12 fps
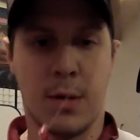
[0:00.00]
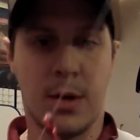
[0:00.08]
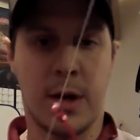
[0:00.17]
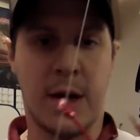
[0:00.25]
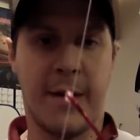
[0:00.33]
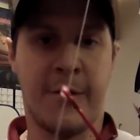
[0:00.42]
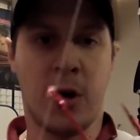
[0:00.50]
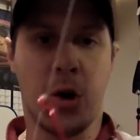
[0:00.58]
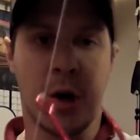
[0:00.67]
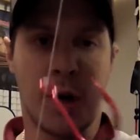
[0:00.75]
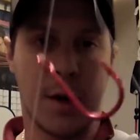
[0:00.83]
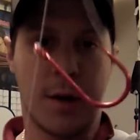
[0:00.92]
Now you have your
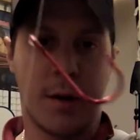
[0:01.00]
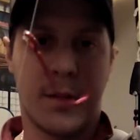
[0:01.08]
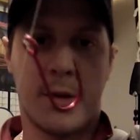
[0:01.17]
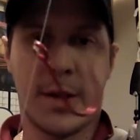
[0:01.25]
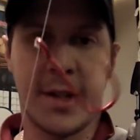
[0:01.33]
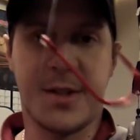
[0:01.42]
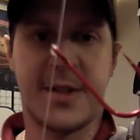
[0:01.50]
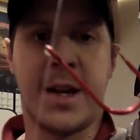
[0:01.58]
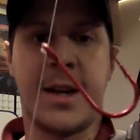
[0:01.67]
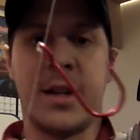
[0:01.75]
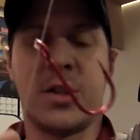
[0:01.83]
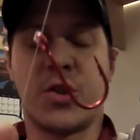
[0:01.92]
hook that's
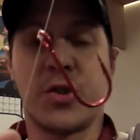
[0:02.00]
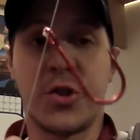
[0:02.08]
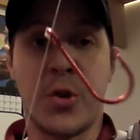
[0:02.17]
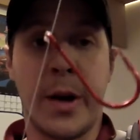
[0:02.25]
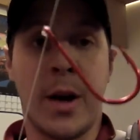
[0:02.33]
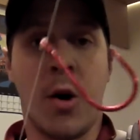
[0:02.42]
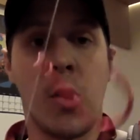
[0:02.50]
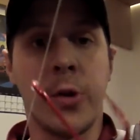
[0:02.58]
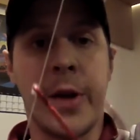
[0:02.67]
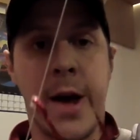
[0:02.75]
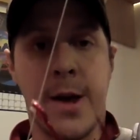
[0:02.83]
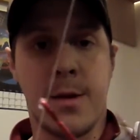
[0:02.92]
standing straight all
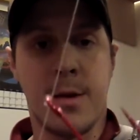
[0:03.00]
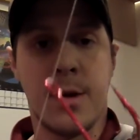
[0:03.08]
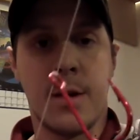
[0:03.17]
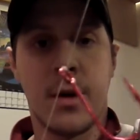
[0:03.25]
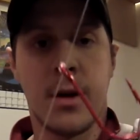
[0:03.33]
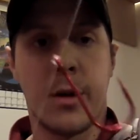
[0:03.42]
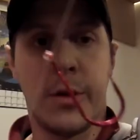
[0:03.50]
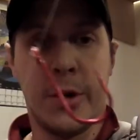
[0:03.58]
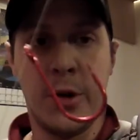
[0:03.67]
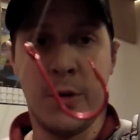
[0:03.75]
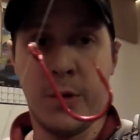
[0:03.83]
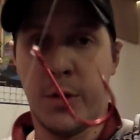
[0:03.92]
day.
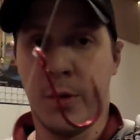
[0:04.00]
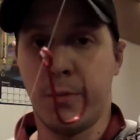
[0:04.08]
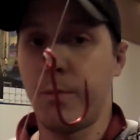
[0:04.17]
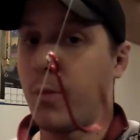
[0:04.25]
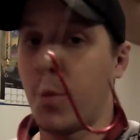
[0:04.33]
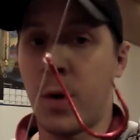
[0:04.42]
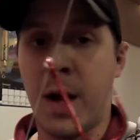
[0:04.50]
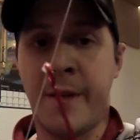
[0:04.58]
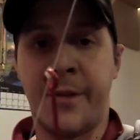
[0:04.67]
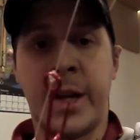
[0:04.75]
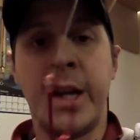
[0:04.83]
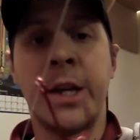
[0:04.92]
You won't have
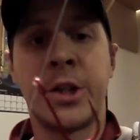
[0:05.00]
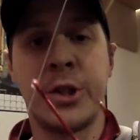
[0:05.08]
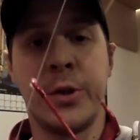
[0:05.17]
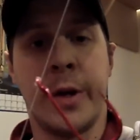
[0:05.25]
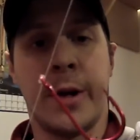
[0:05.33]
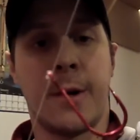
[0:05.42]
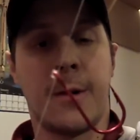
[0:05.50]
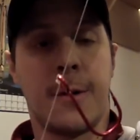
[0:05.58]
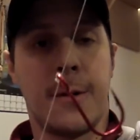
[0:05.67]
any issue here.